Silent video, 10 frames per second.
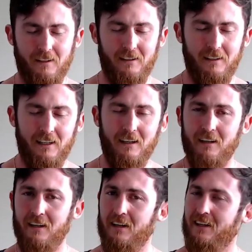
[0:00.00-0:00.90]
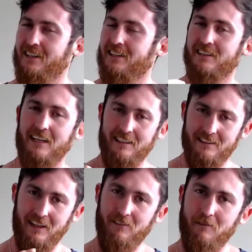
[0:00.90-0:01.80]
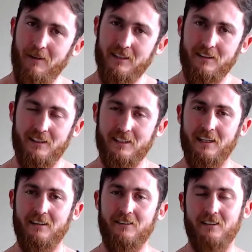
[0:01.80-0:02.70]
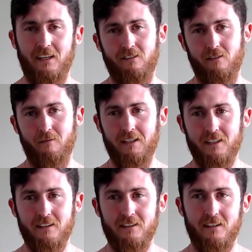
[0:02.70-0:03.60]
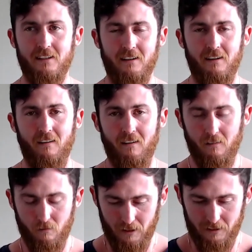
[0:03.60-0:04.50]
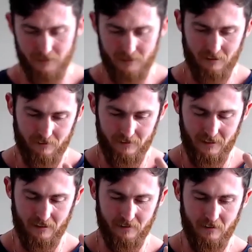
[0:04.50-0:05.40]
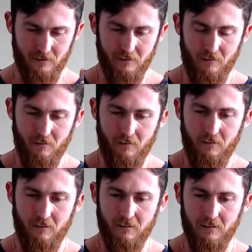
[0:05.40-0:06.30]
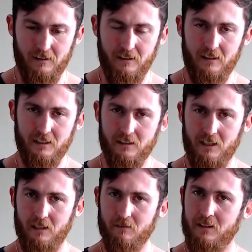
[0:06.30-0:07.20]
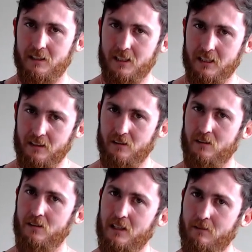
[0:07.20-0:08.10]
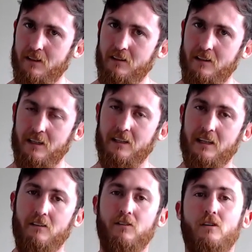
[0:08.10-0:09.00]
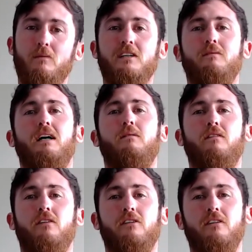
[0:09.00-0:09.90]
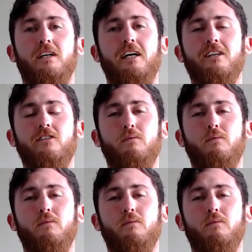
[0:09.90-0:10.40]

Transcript: Yeah. And so affirmations. I started using affirmations and writing stuff down. And then I signed up to this thing at Lululemon that they flew me to Melbourne for 3 days for